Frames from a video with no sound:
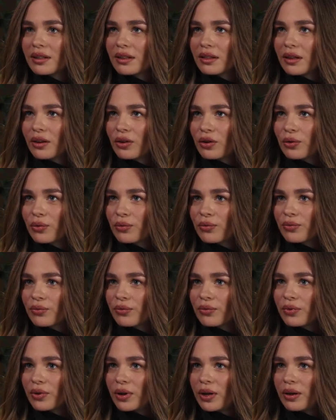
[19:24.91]
a lot
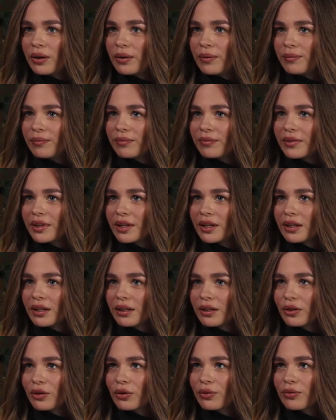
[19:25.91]

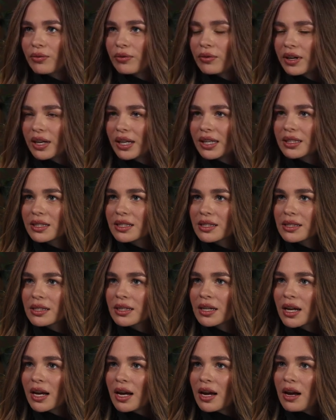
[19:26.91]
of
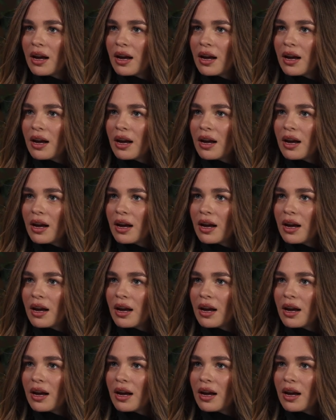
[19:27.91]
things,